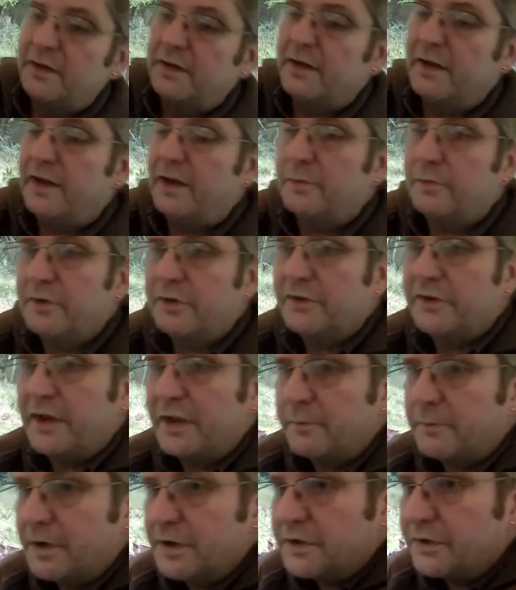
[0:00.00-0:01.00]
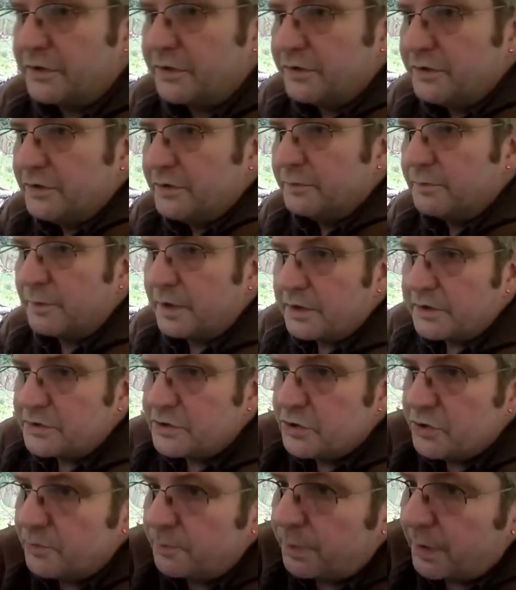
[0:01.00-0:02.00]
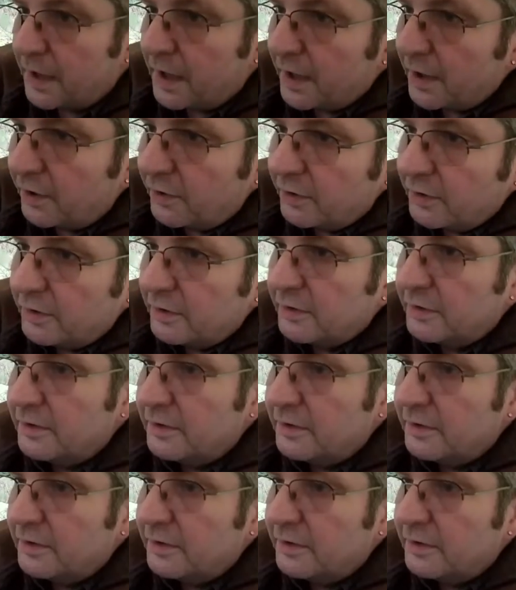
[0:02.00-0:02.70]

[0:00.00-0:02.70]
Now I'm going to take my jute pile